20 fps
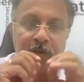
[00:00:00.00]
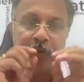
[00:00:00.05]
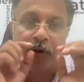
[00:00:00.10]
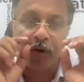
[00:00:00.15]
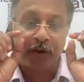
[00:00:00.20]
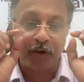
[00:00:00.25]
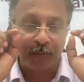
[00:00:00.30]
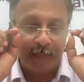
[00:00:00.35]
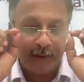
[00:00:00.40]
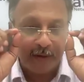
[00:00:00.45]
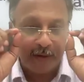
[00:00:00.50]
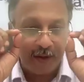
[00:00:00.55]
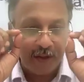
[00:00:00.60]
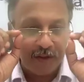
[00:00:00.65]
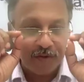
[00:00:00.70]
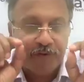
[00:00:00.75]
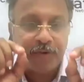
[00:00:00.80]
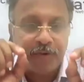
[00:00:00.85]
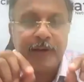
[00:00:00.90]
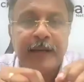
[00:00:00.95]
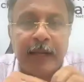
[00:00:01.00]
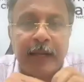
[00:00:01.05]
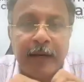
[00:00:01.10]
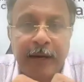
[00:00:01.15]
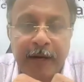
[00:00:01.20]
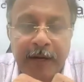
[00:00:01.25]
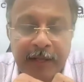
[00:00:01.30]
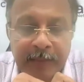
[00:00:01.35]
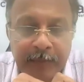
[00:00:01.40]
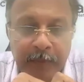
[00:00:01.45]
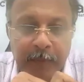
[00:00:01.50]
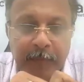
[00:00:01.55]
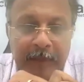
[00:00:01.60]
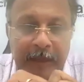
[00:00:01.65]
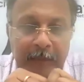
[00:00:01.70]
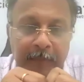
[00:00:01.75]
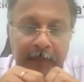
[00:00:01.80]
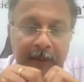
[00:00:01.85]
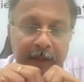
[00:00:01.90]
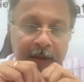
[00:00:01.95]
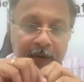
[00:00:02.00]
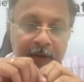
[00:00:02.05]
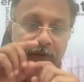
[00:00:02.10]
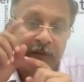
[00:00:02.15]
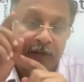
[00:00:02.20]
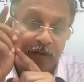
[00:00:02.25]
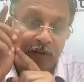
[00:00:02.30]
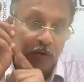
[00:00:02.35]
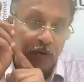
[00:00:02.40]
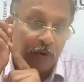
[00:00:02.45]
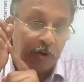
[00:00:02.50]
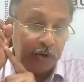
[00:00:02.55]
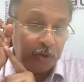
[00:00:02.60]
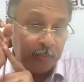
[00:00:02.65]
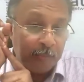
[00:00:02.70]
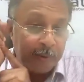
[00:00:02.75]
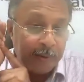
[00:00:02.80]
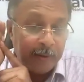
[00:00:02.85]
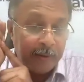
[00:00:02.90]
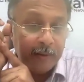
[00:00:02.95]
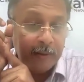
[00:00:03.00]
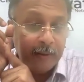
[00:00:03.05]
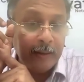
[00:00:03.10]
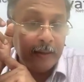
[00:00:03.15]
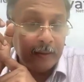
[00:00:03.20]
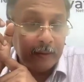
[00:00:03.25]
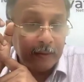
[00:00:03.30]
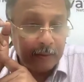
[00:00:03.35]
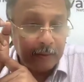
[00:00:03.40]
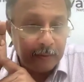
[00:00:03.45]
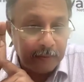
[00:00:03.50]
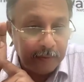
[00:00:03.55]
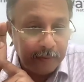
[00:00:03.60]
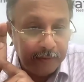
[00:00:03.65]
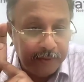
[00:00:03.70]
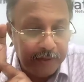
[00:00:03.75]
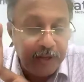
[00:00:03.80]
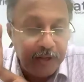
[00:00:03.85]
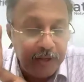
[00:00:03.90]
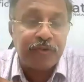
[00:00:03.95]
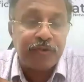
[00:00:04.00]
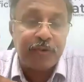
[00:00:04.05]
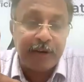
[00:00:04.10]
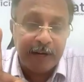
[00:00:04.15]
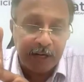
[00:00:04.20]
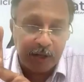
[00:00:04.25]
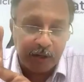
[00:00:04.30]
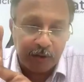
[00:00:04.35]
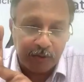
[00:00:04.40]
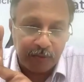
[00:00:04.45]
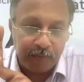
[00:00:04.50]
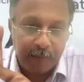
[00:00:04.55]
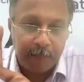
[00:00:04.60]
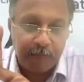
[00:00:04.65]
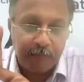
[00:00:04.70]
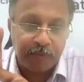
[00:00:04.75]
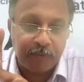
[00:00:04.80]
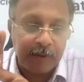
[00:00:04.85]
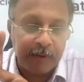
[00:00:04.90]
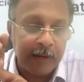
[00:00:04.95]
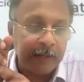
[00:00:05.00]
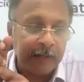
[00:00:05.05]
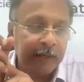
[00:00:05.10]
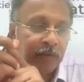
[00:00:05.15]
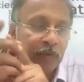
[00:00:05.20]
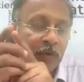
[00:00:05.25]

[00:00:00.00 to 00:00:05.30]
It's gone into my district calendar in the mobile application. It's gone into my district website.